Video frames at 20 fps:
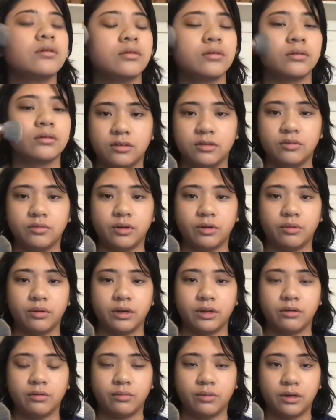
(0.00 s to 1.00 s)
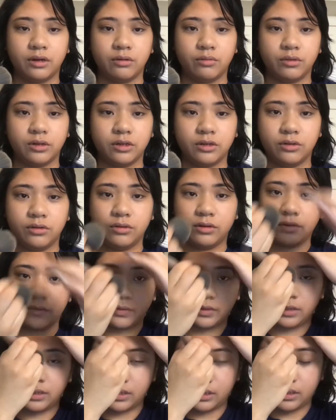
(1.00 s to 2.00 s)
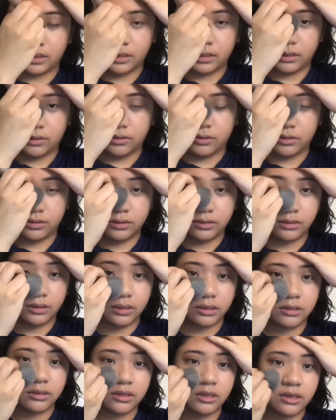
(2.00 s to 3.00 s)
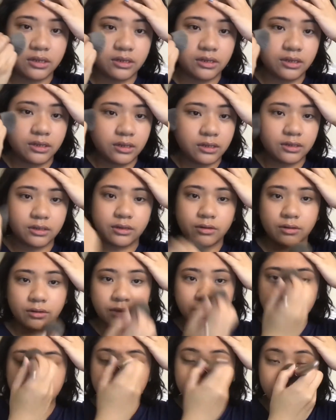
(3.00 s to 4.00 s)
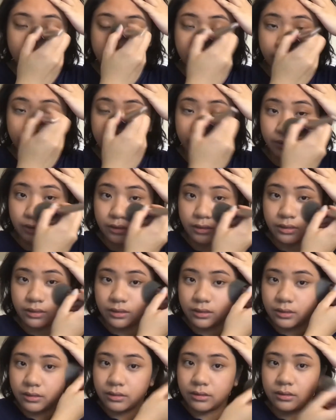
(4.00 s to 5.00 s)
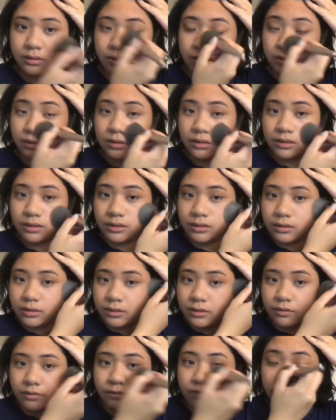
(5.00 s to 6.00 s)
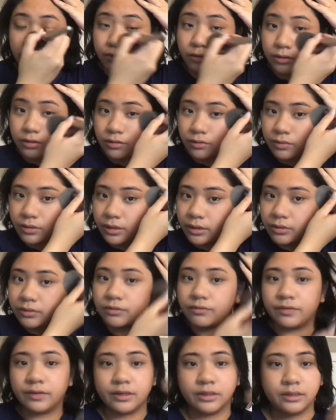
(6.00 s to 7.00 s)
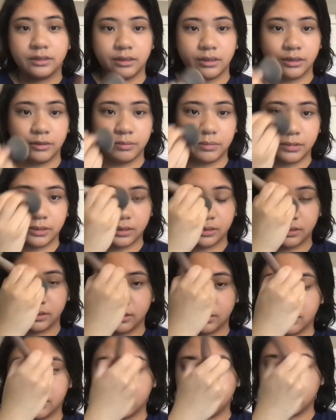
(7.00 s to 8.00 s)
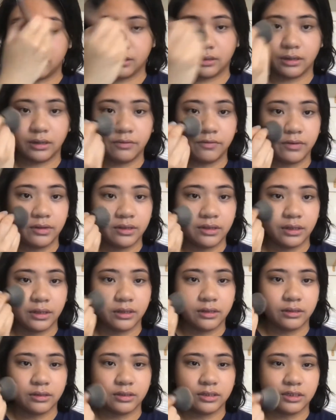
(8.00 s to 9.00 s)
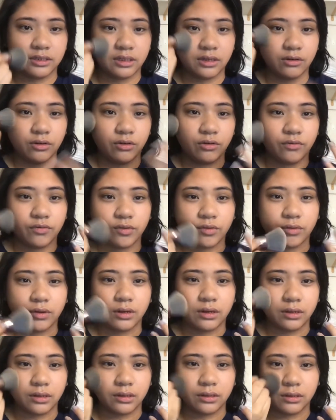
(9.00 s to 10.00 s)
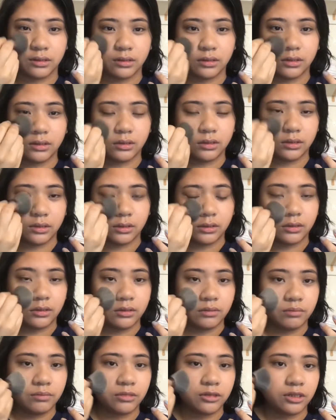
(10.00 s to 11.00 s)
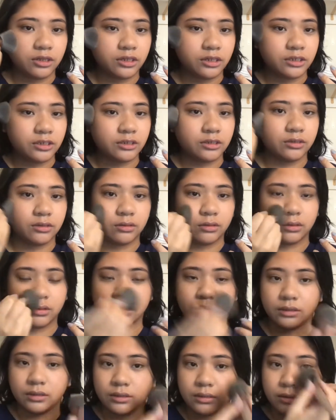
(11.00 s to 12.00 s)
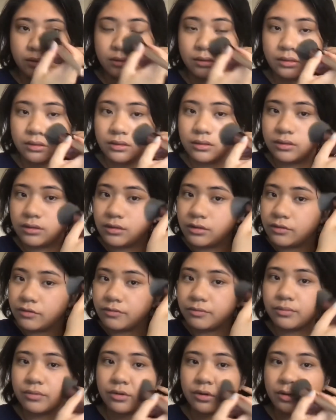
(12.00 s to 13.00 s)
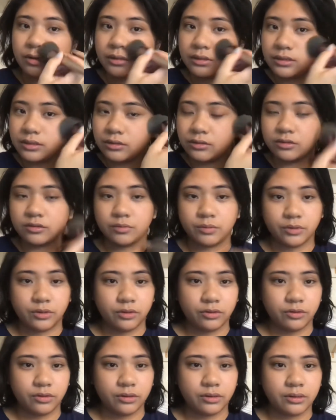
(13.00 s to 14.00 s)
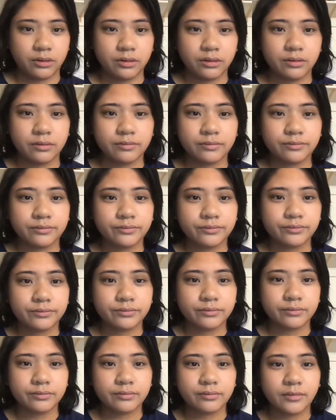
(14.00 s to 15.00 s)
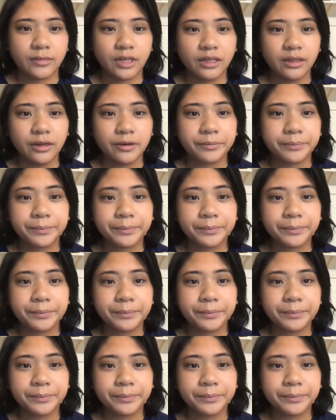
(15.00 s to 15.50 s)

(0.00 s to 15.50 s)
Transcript: this is what I kind of want to do every day. Get used to like techniques that are like specifically for round face shapes. And I feel like this like overall blushed look with bronze looks pretty good. Like there.